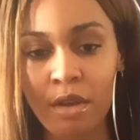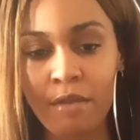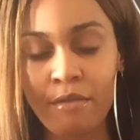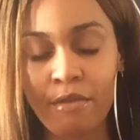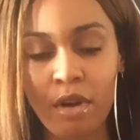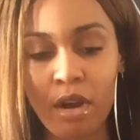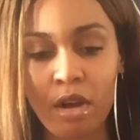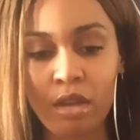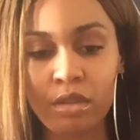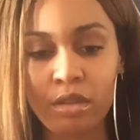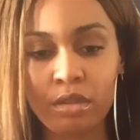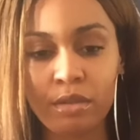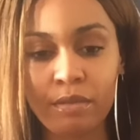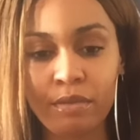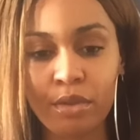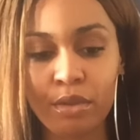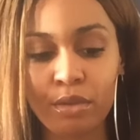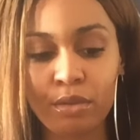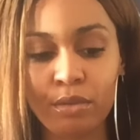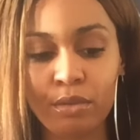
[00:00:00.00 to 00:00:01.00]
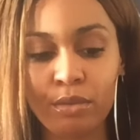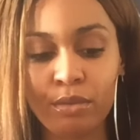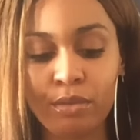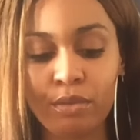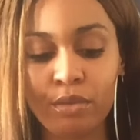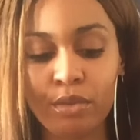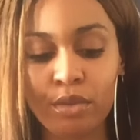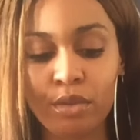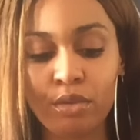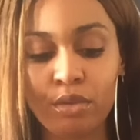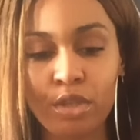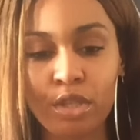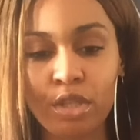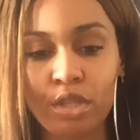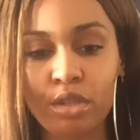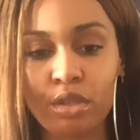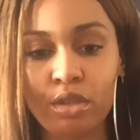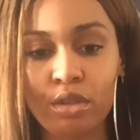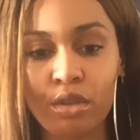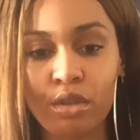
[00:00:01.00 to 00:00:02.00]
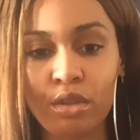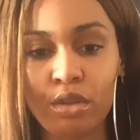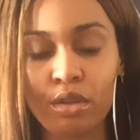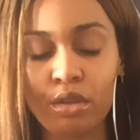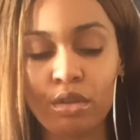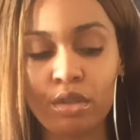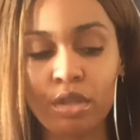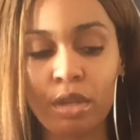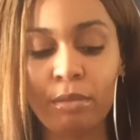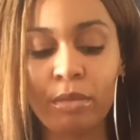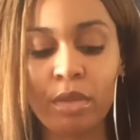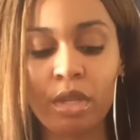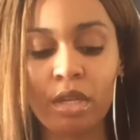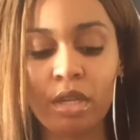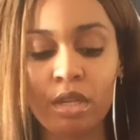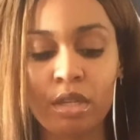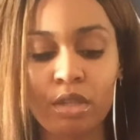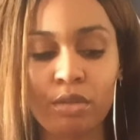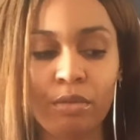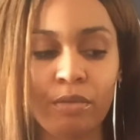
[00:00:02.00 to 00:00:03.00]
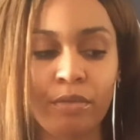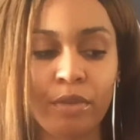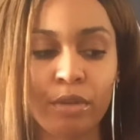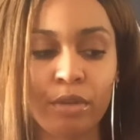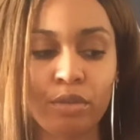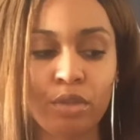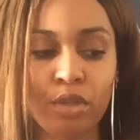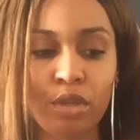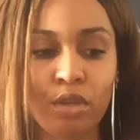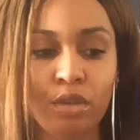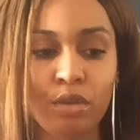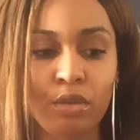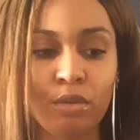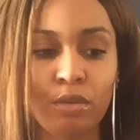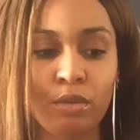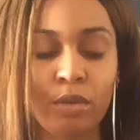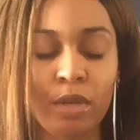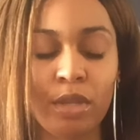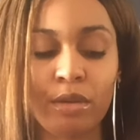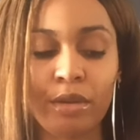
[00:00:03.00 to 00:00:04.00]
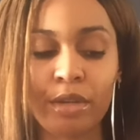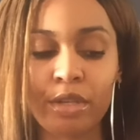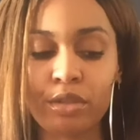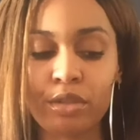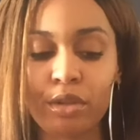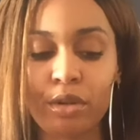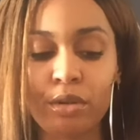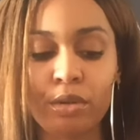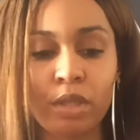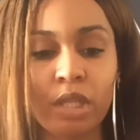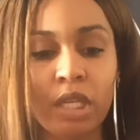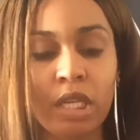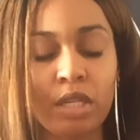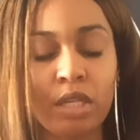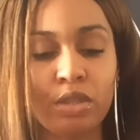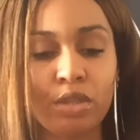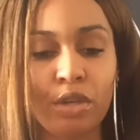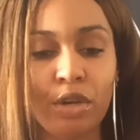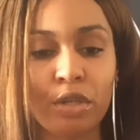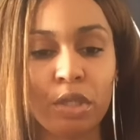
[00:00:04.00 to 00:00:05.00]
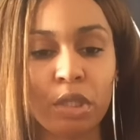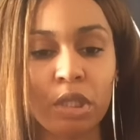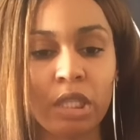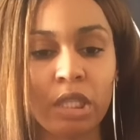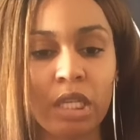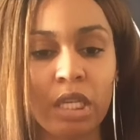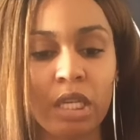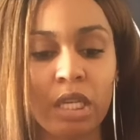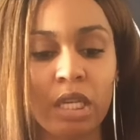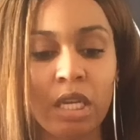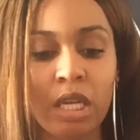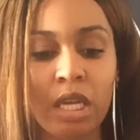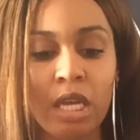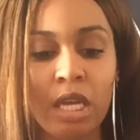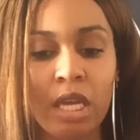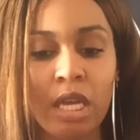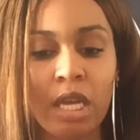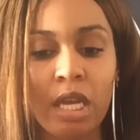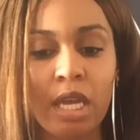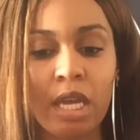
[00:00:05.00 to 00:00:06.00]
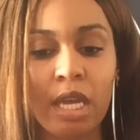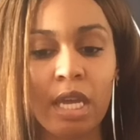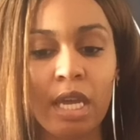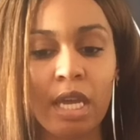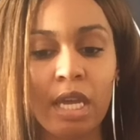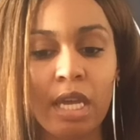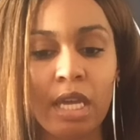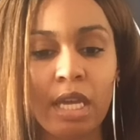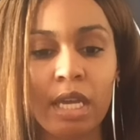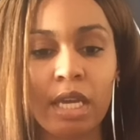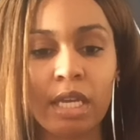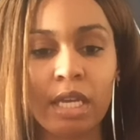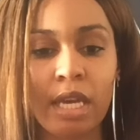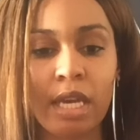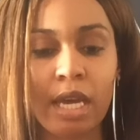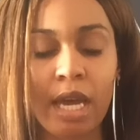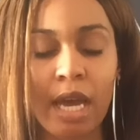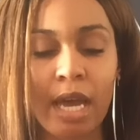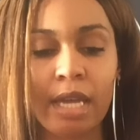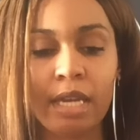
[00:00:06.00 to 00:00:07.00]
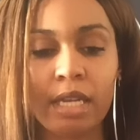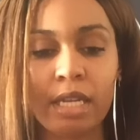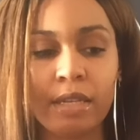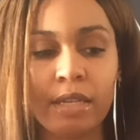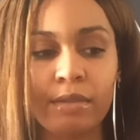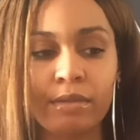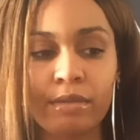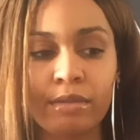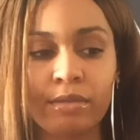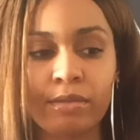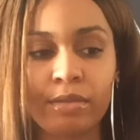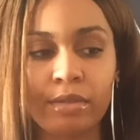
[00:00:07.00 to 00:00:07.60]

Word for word: For others of you, you just something is revealed to you either externally, internally. It it kind of